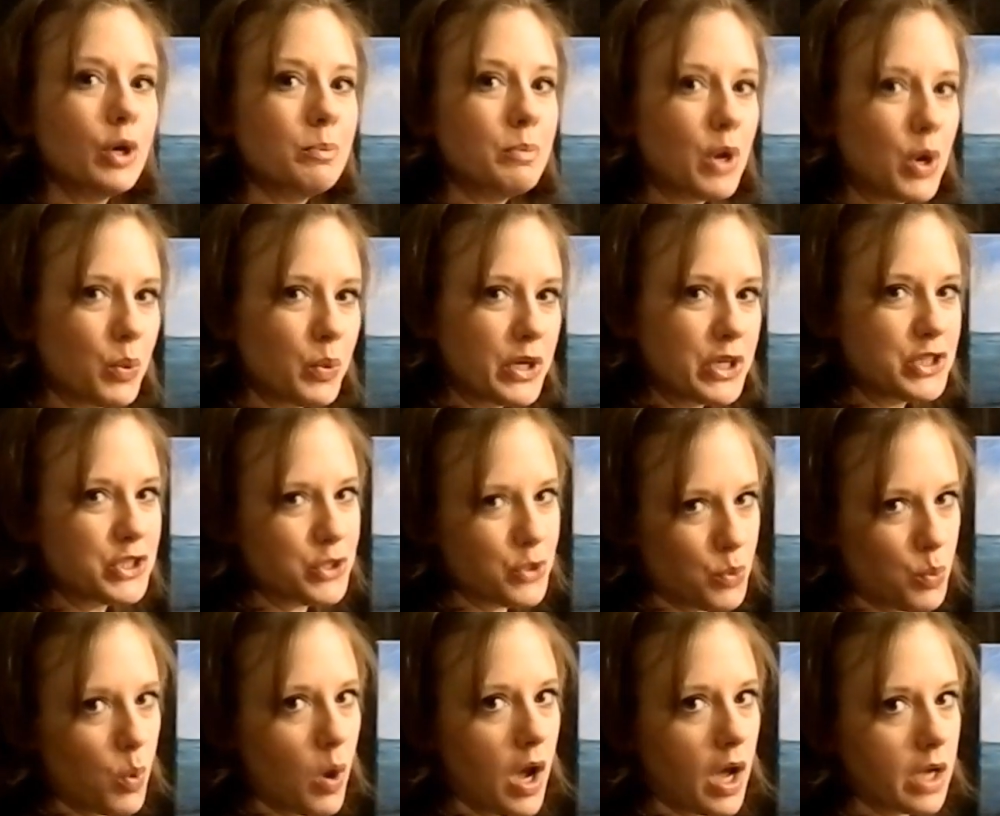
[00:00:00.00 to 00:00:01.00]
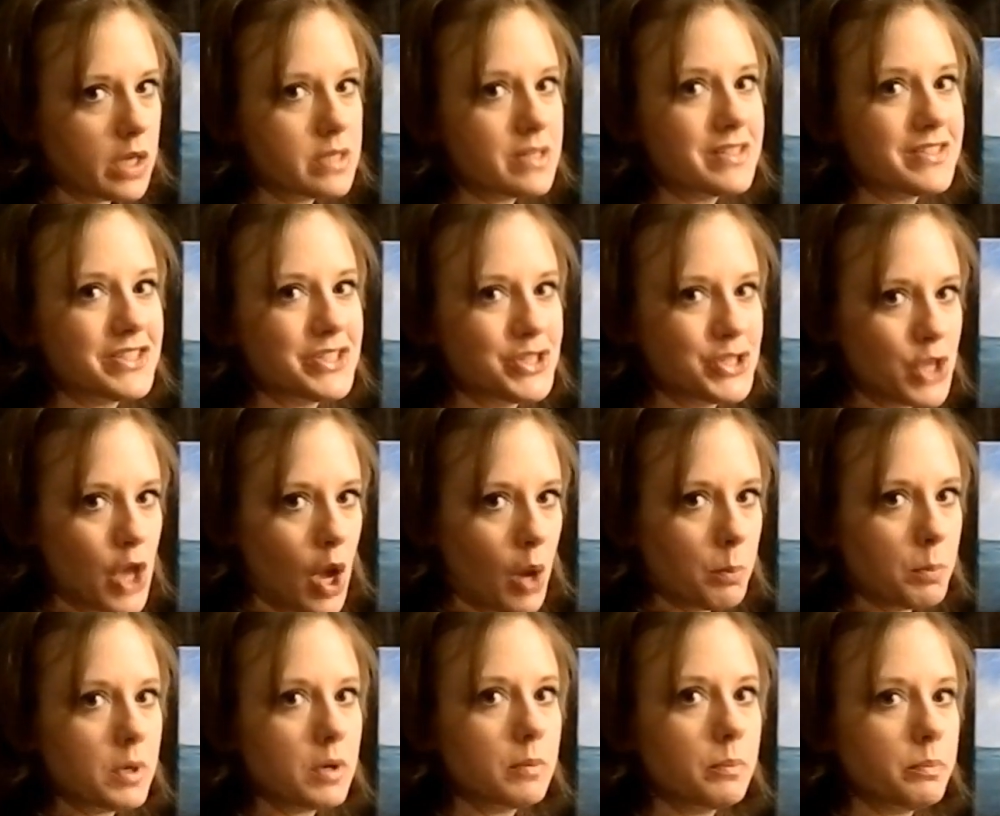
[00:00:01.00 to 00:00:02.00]
but we do want
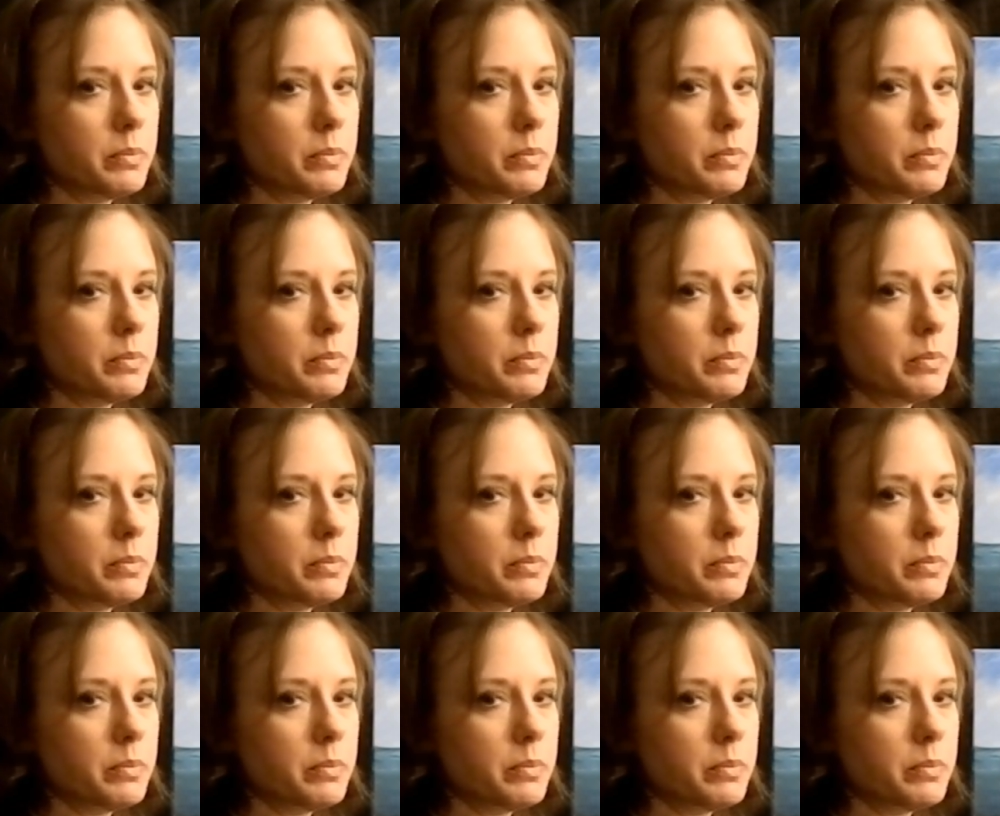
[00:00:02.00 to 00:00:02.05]
some